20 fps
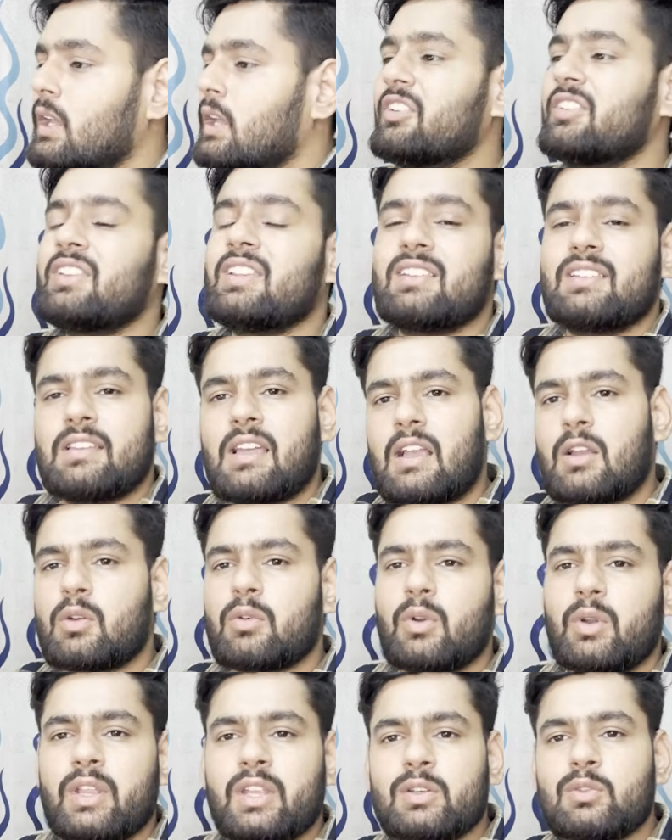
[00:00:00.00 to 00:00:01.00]
which is
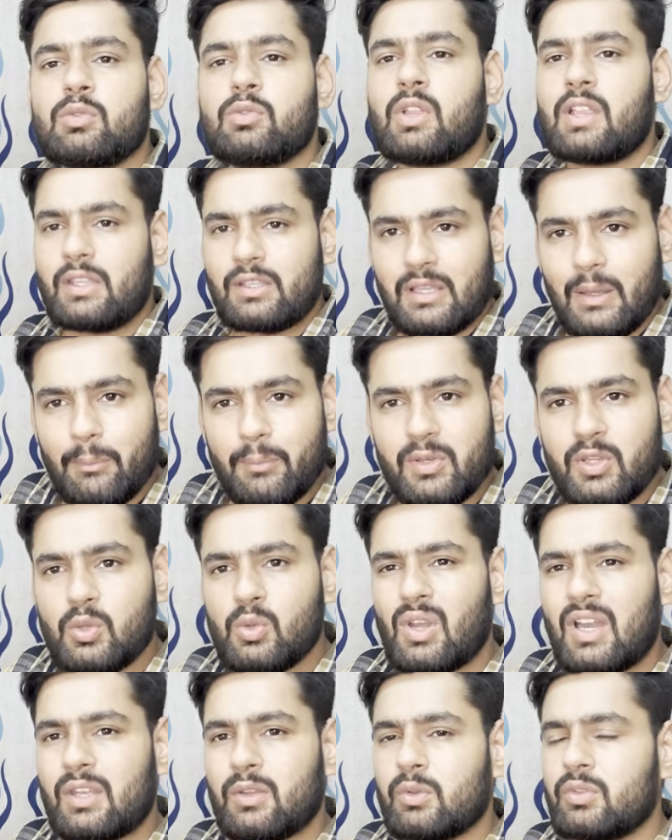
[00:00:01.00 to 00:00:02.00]
according to the company
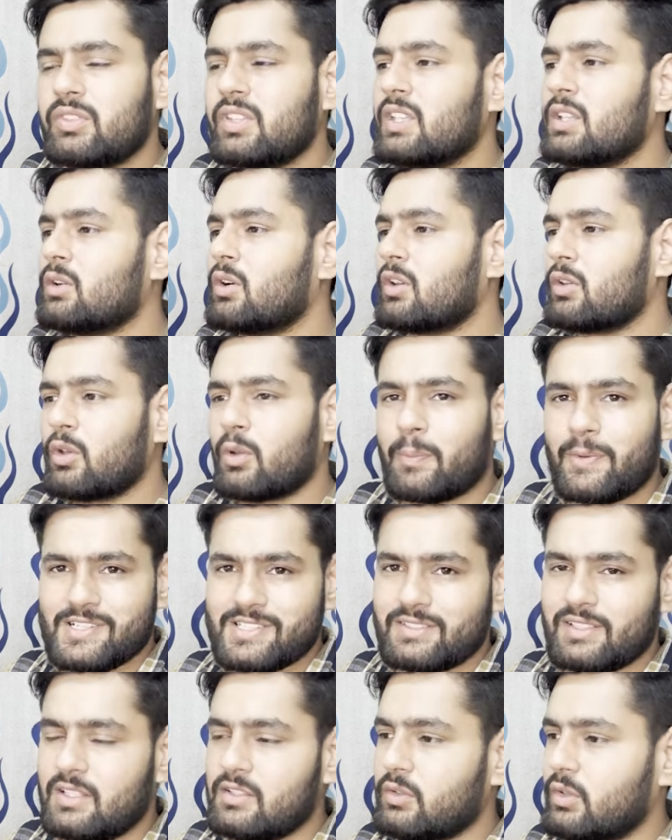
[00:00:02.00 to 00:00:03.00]
you are using or your
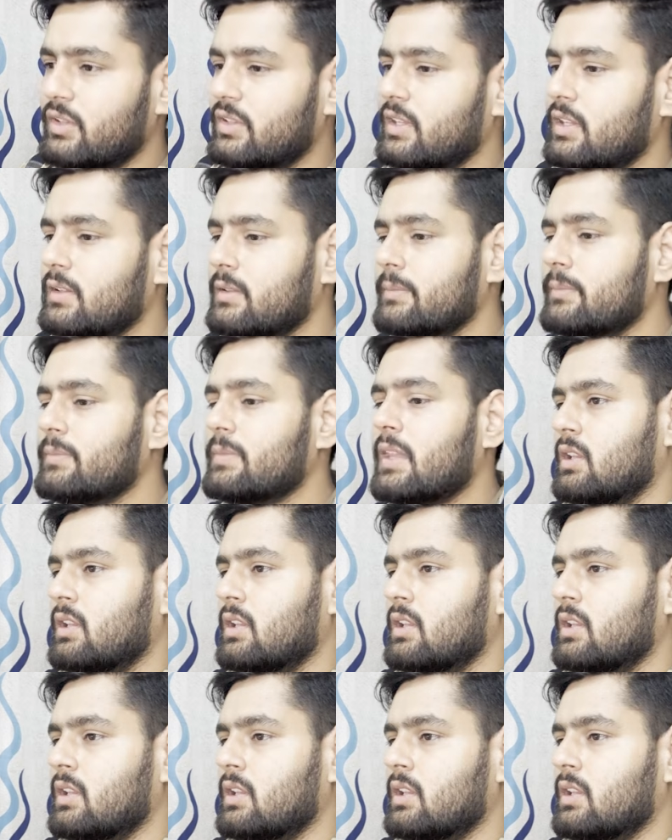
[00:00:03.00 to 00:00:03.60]
personal choices.